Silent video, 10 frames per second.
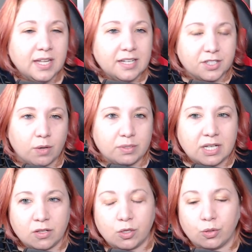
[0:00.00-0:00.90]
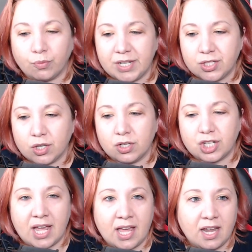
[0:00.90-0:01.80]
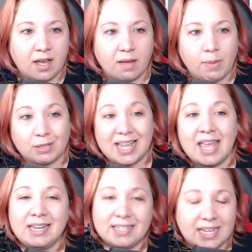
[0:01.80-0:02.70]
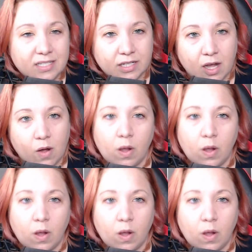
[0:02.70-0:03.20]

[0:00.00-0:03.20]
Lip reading: So I did a little research, and about 10 days ago,